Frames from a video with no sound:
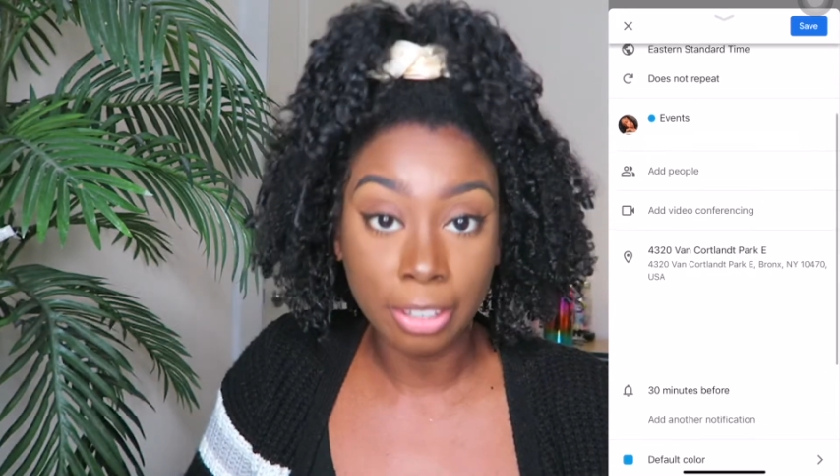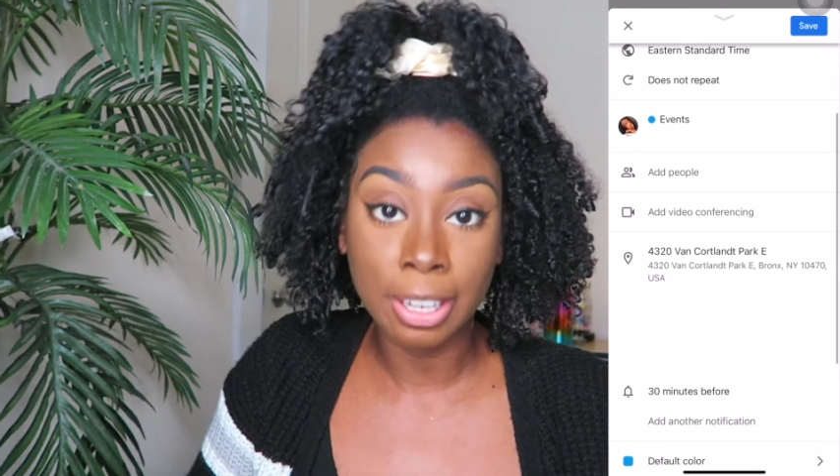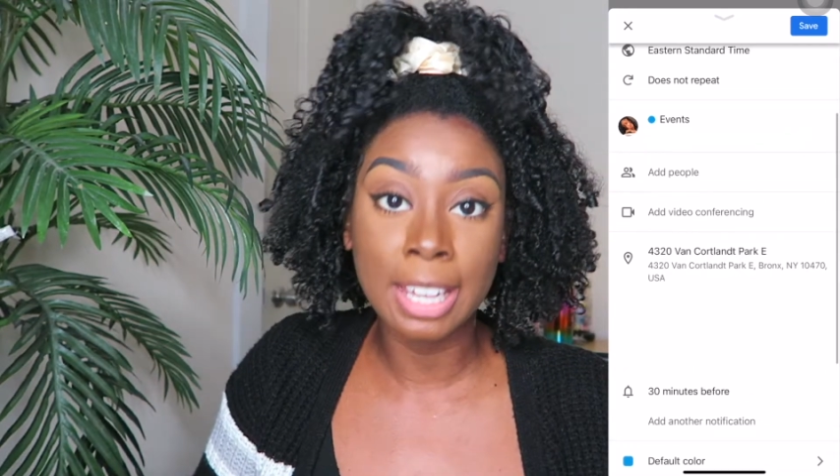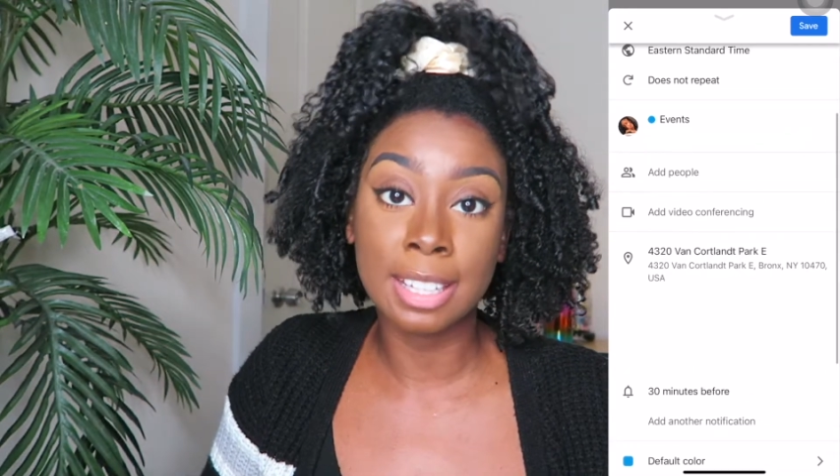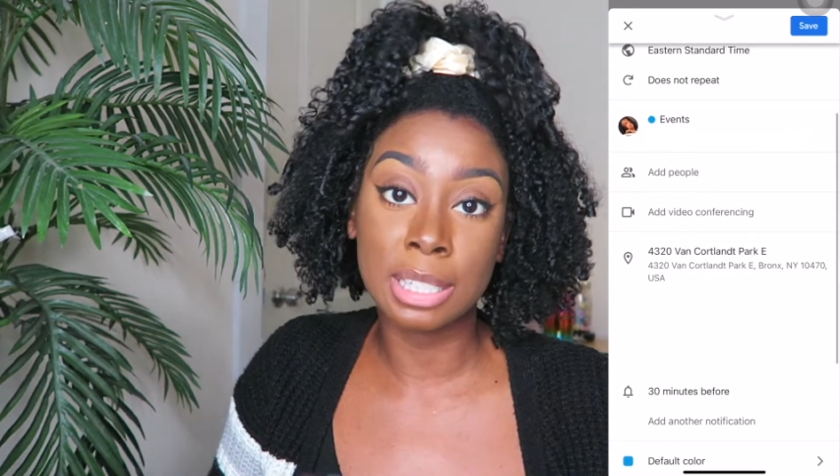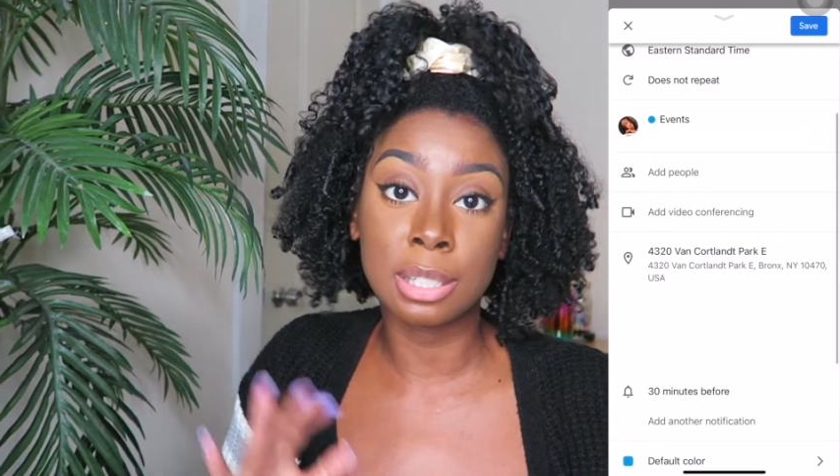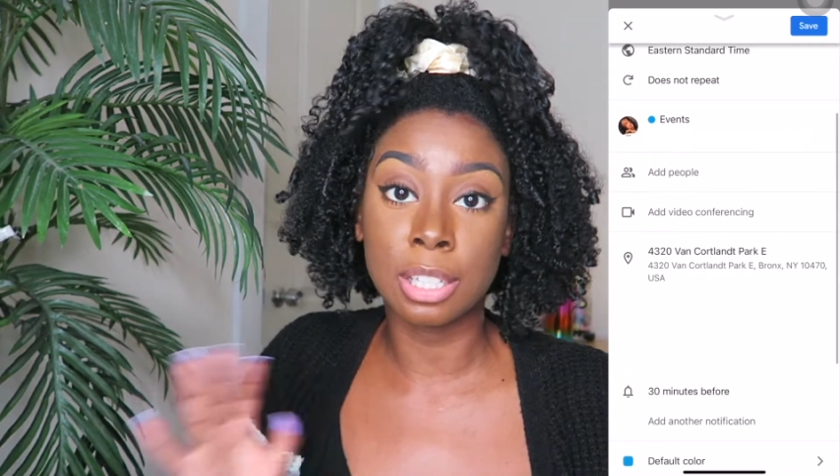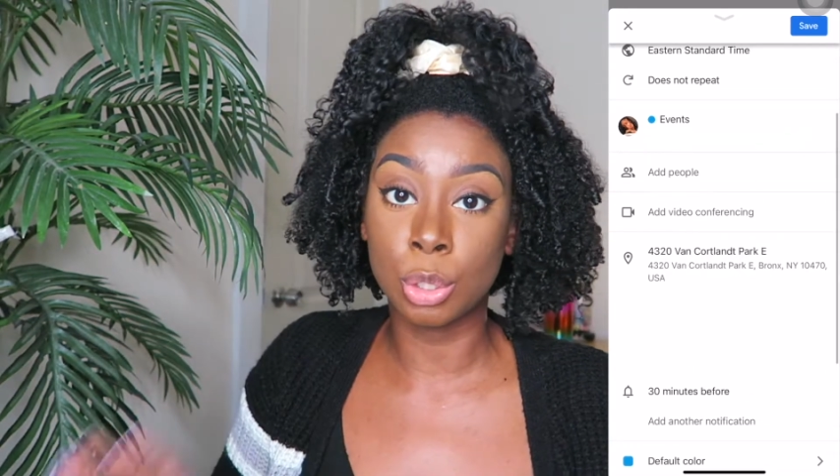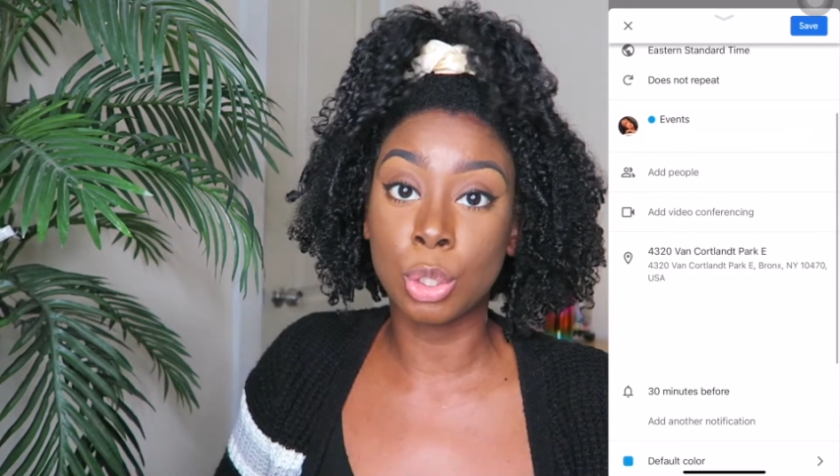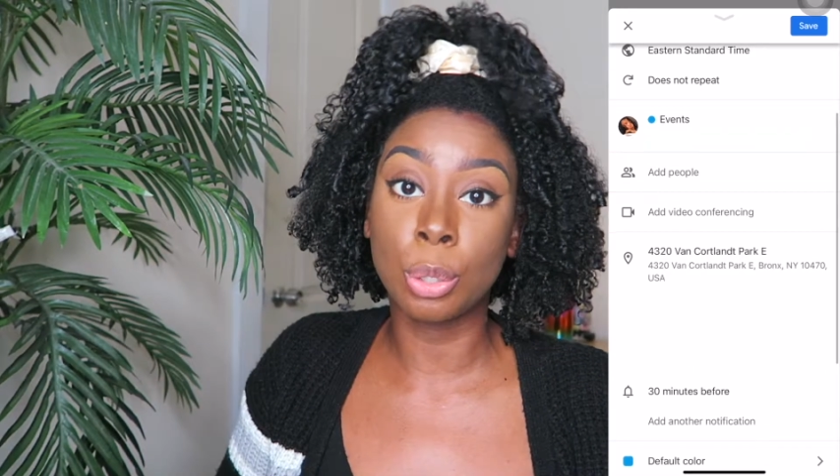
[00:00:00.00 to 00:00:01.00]
Okay, let's
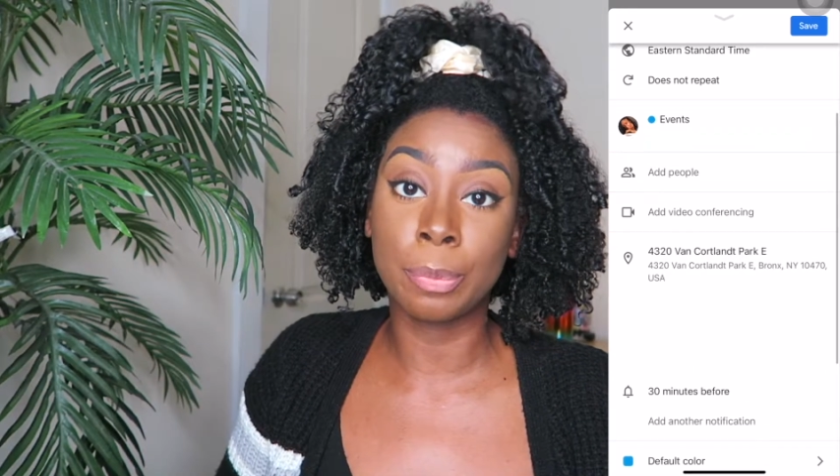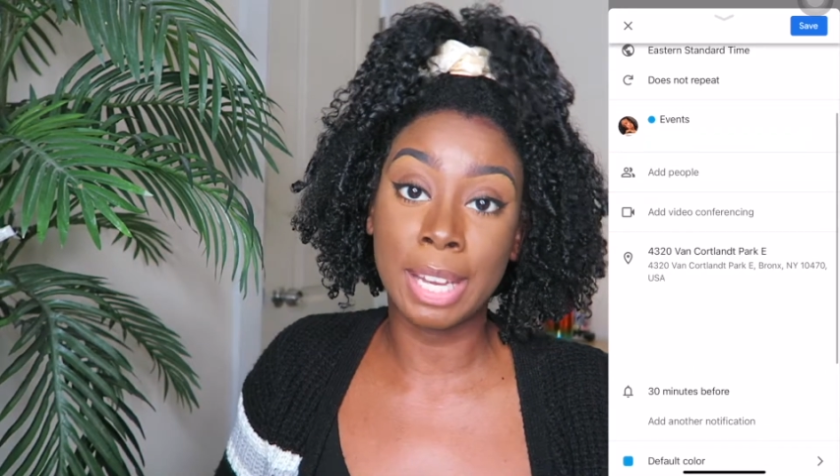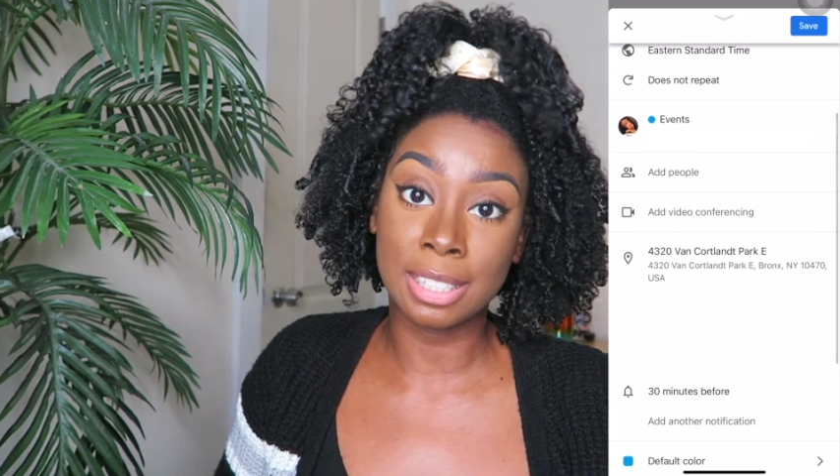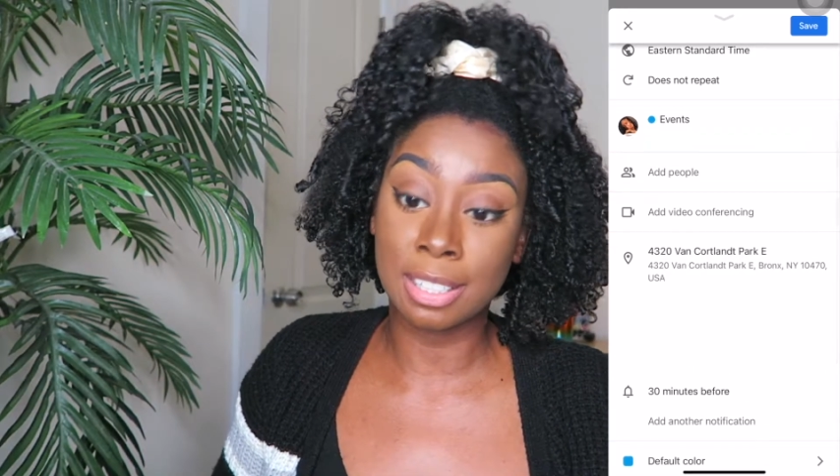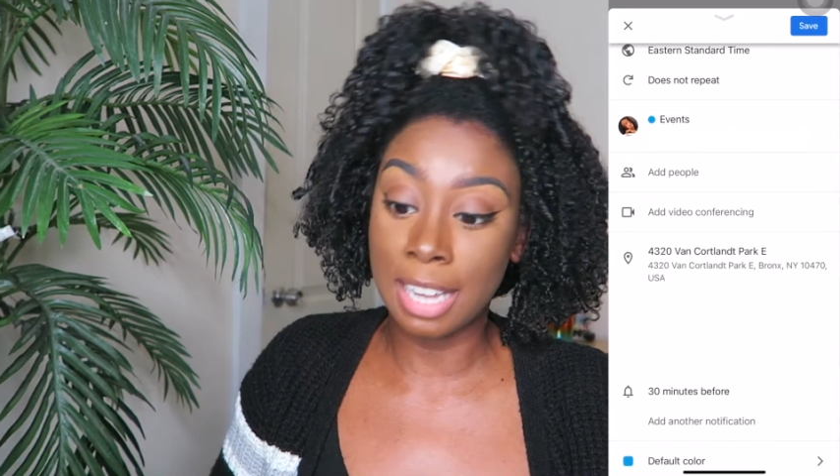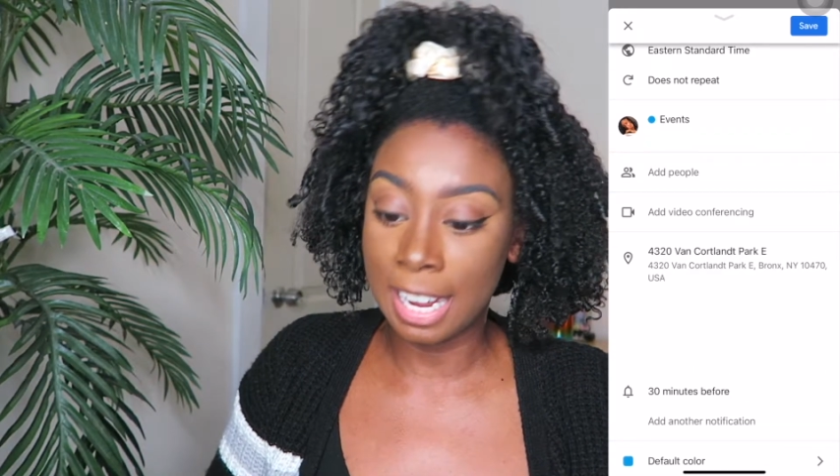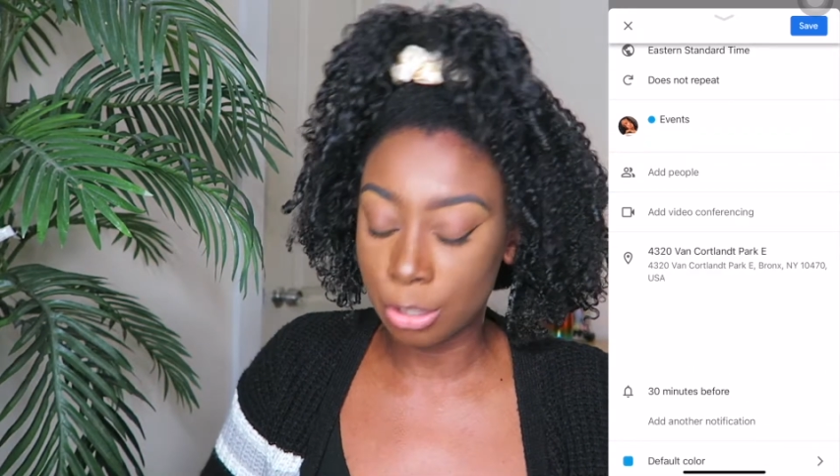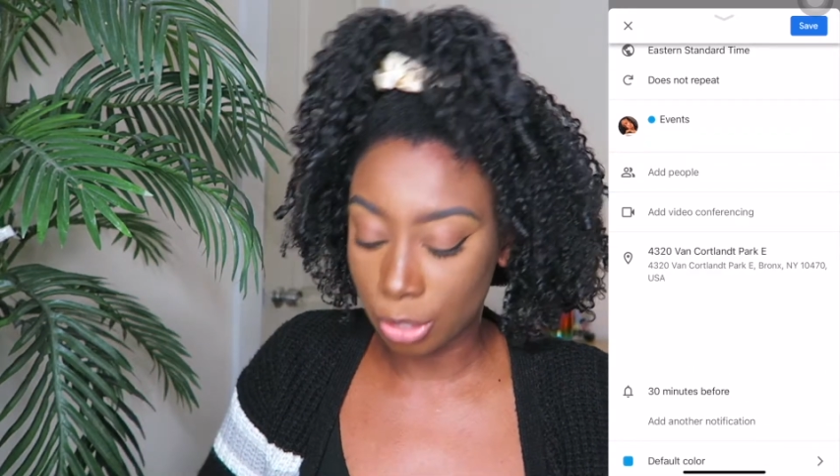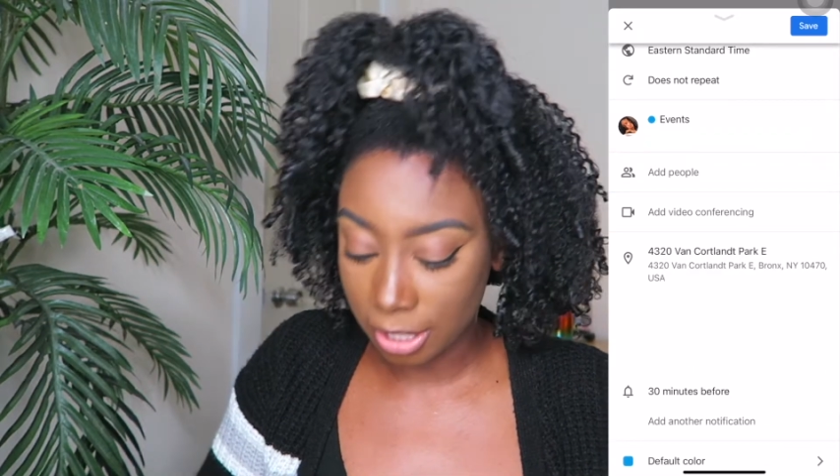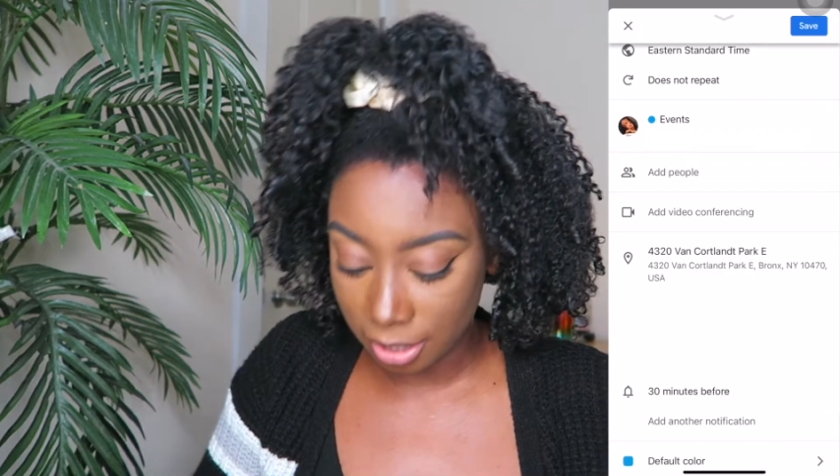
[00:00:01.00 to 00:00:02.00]
assume that's the
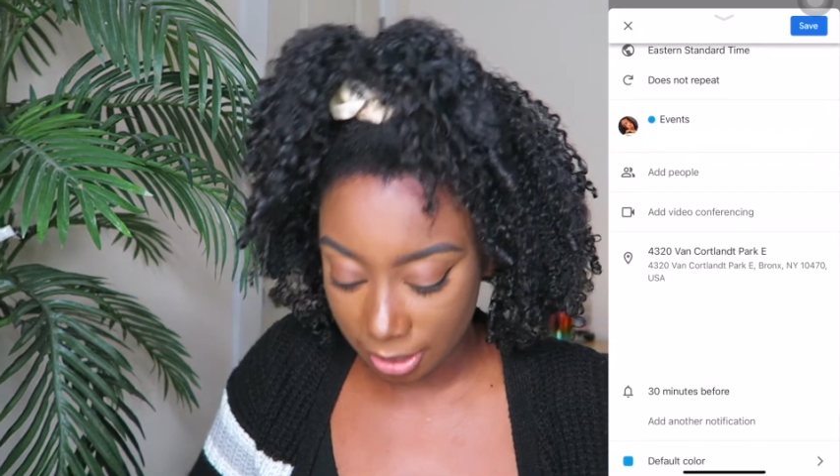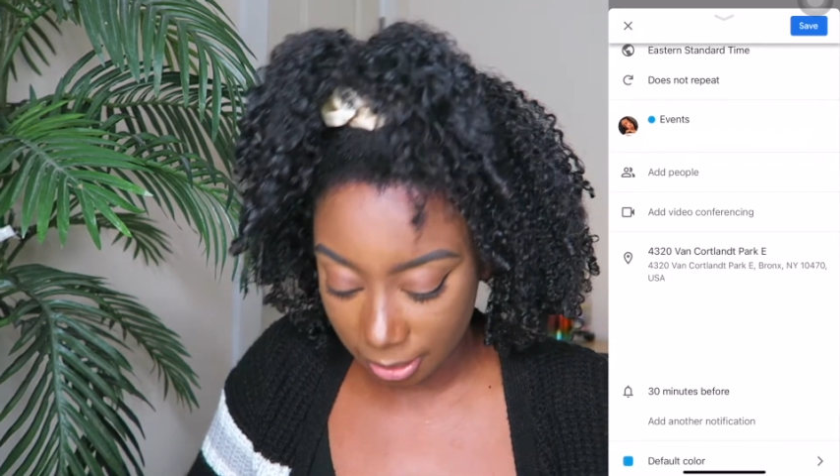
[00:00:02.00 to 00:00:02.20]
address.